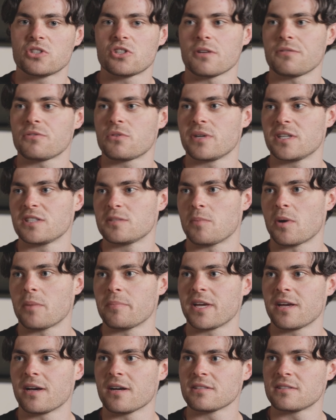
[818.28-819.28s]
software is
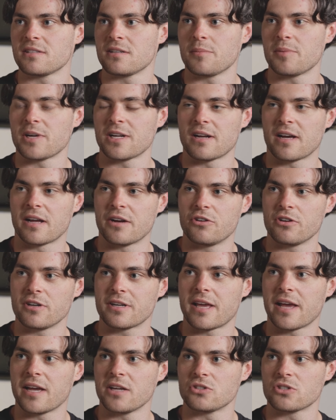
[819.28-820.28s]
bombing out at about
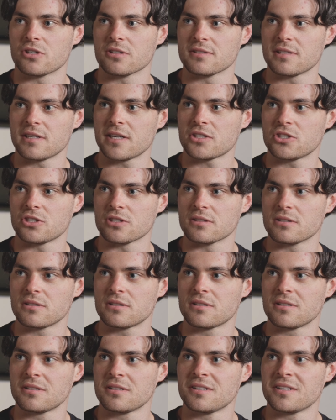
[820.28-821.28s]
100K transactions.
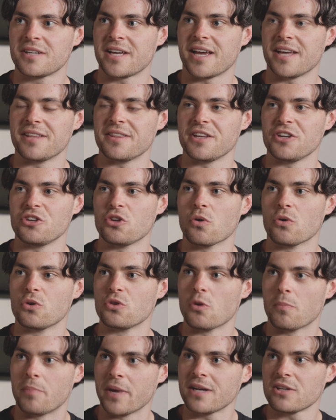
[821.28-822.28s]
And then
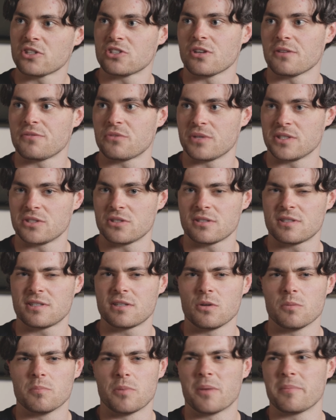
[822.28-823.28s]
your better softwares are
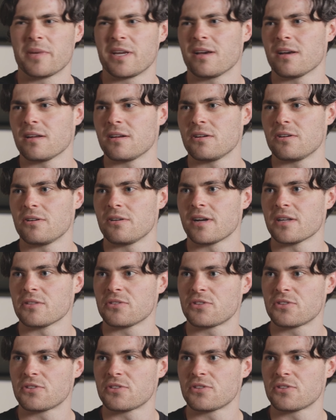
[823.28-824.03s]
still bombing out at around